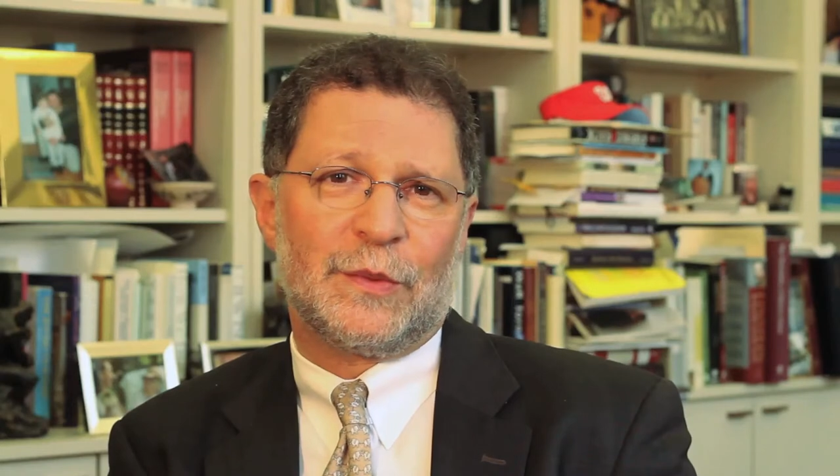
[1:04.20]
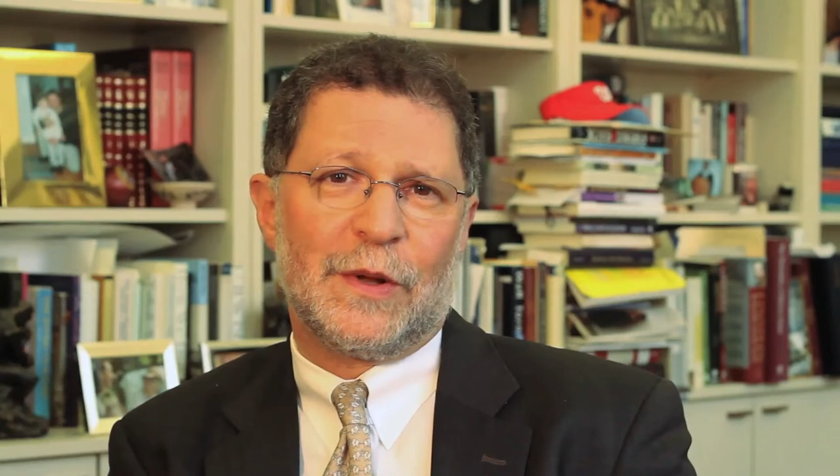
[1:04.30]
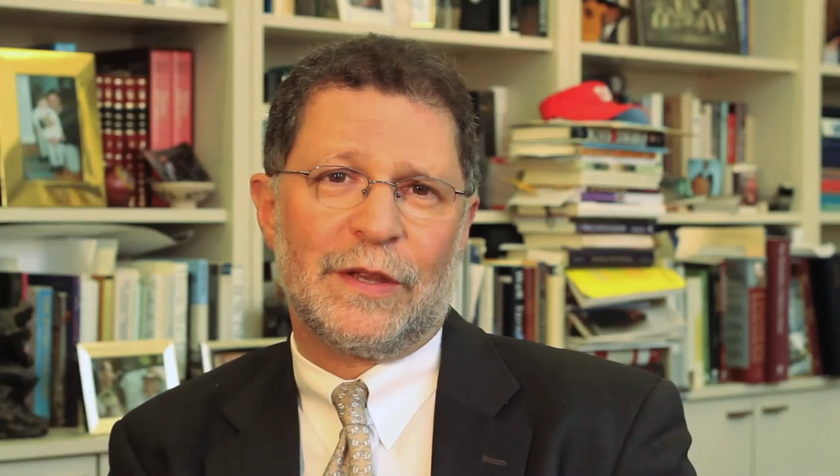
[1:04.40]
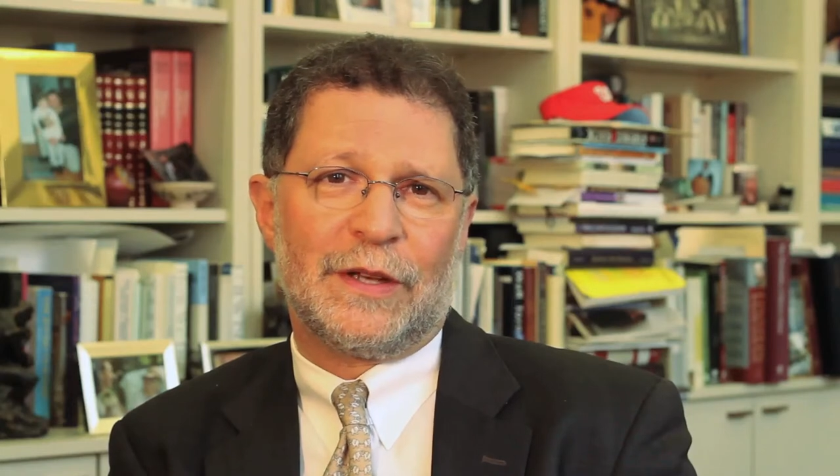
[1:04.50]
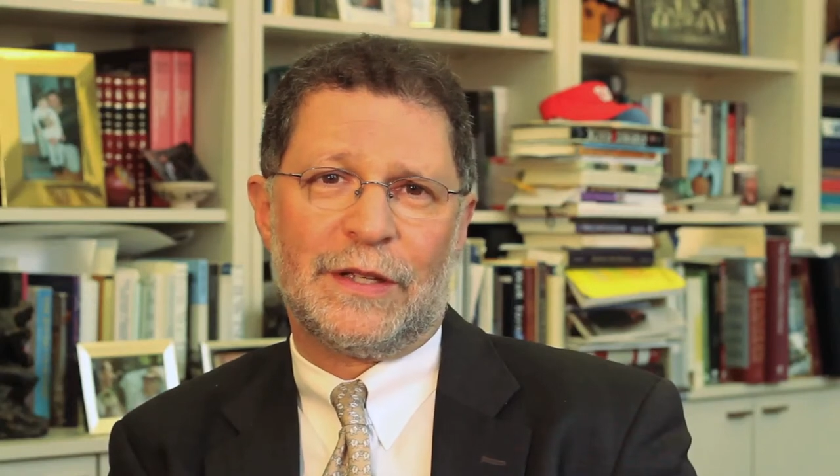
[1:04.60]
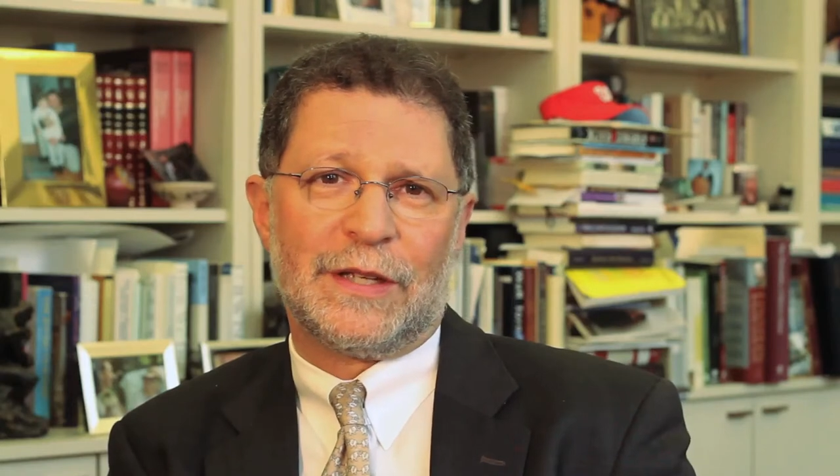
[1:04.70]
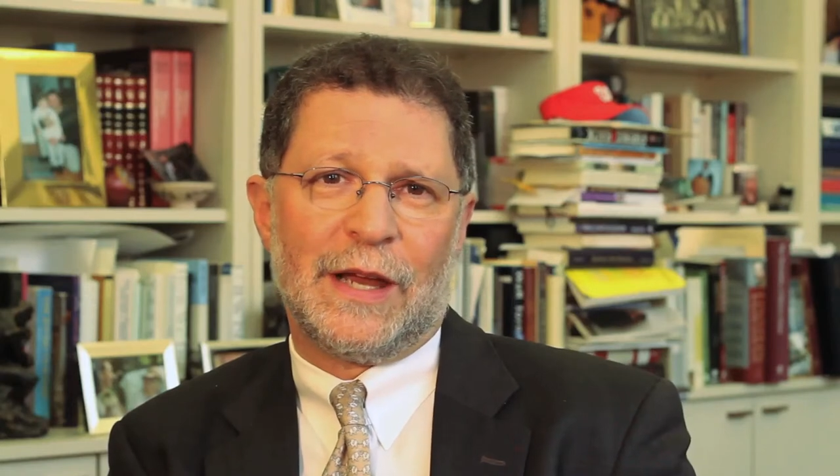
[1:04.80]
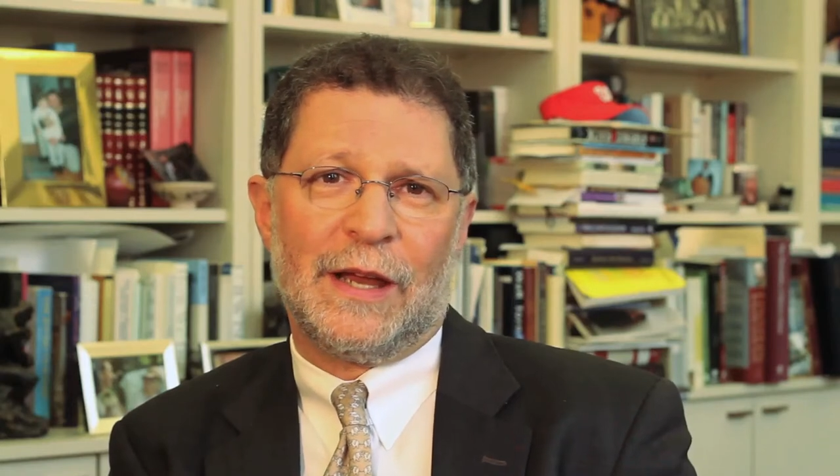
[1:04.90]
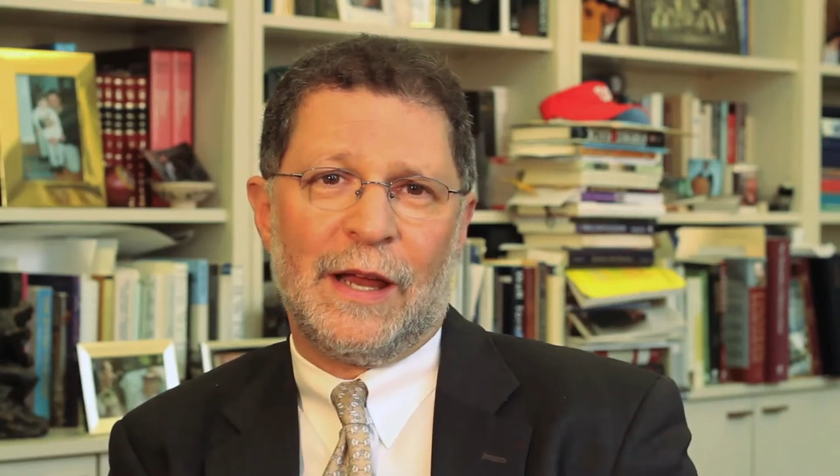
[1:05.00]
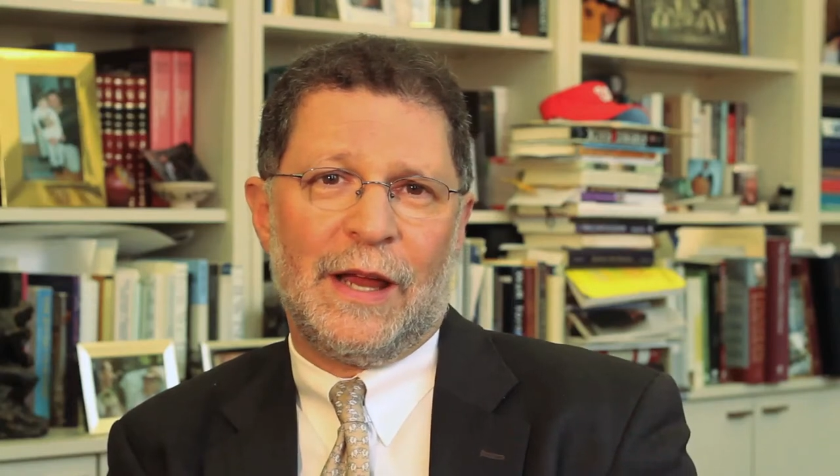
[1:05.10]
one that is
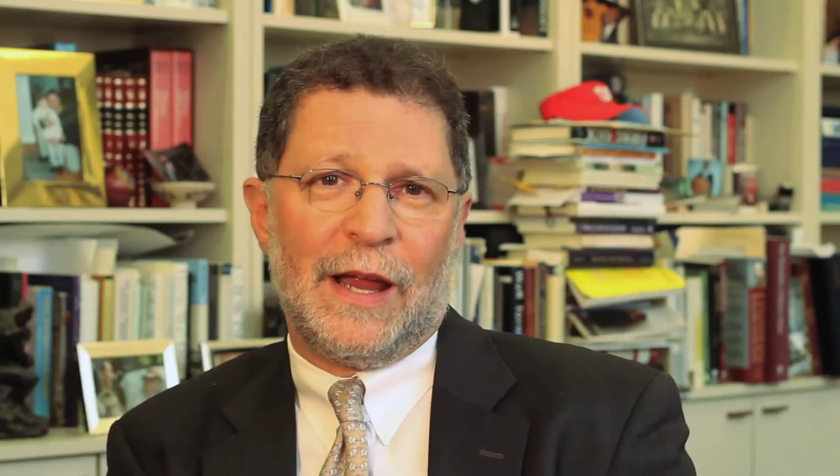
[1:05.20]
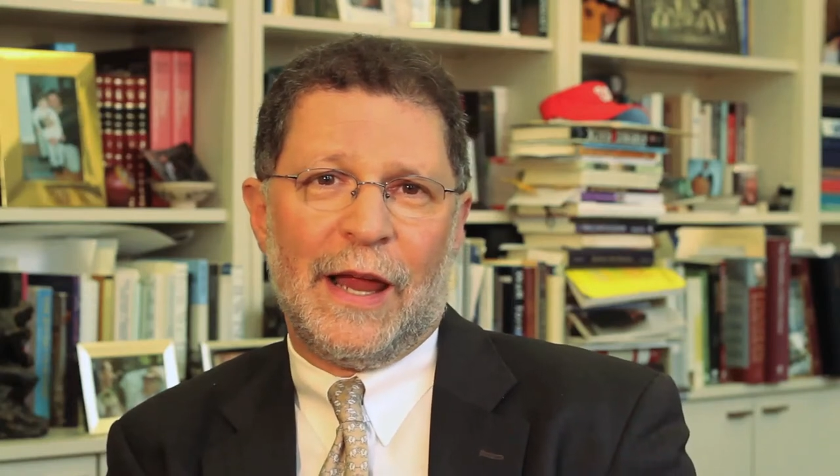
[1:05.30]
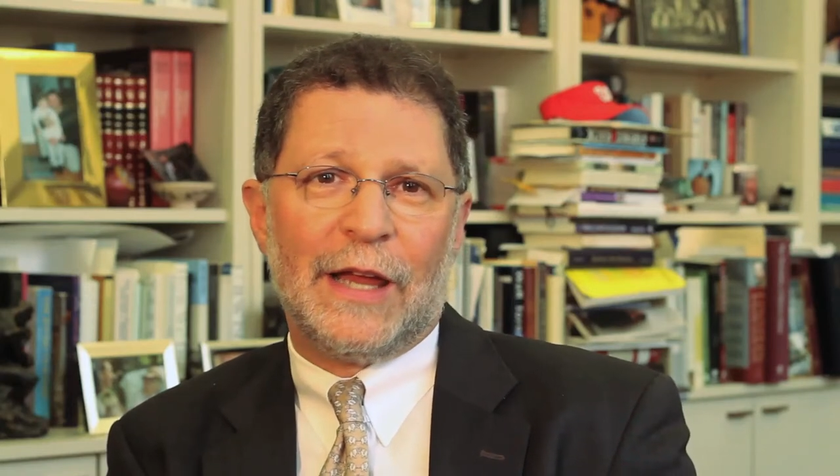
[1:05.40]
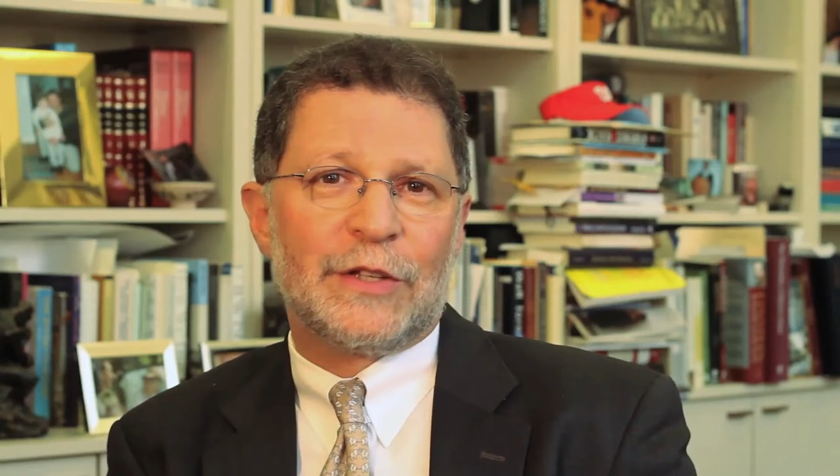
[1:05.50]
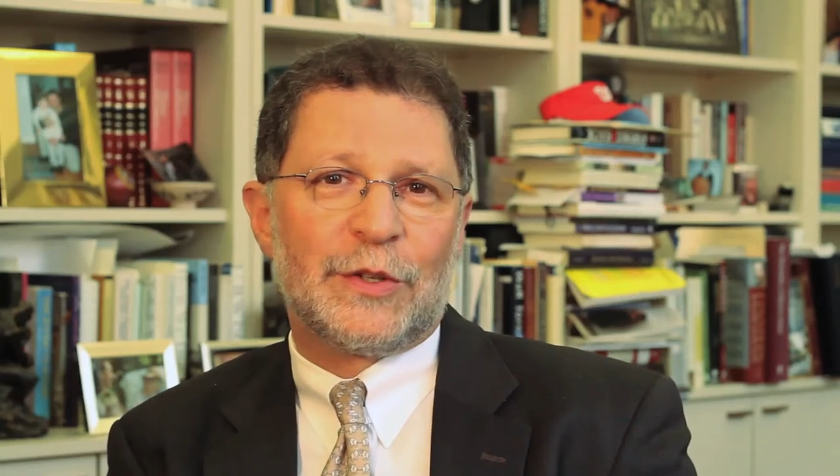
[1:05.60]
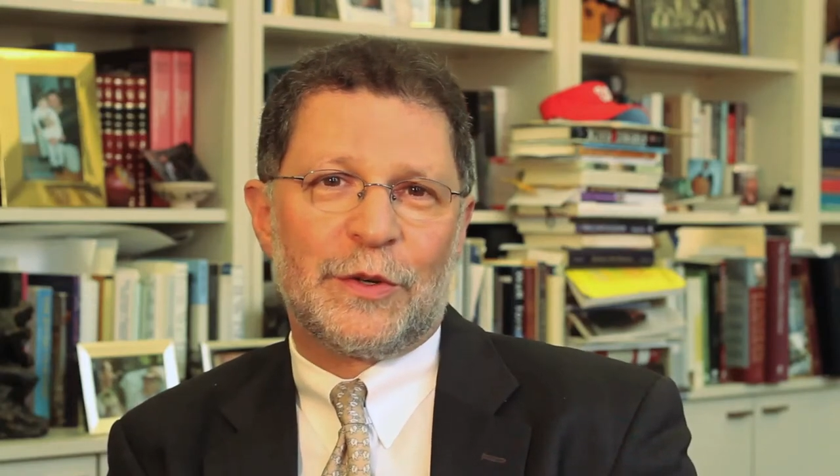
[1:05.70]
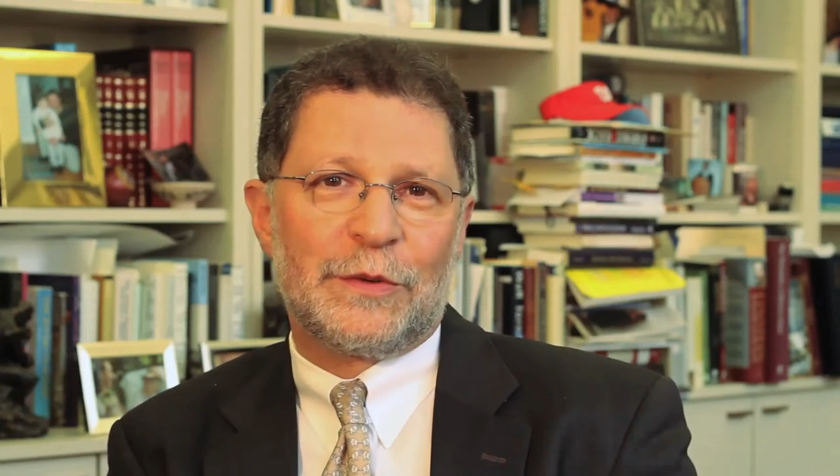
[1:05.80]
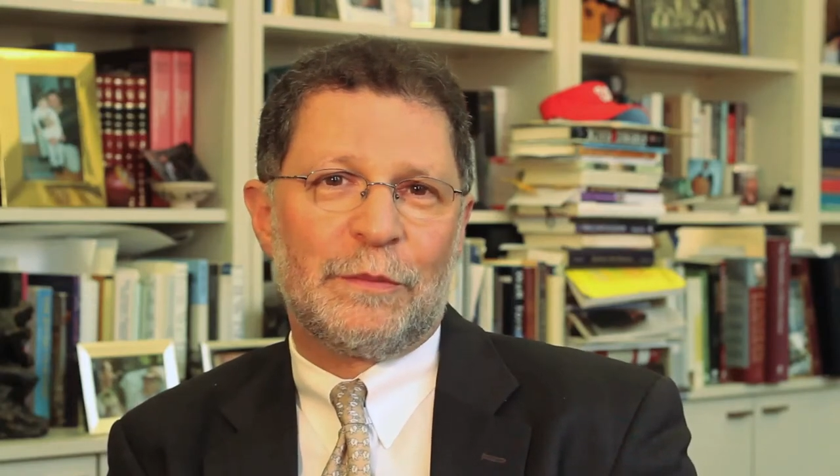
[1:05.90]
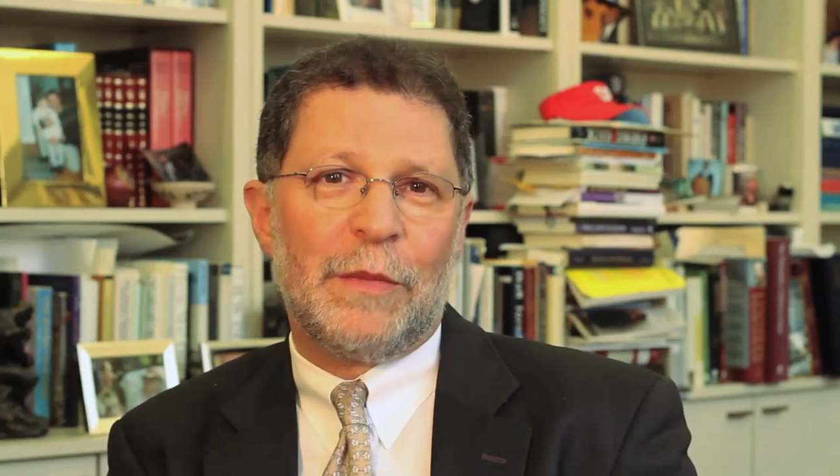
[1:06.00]
answered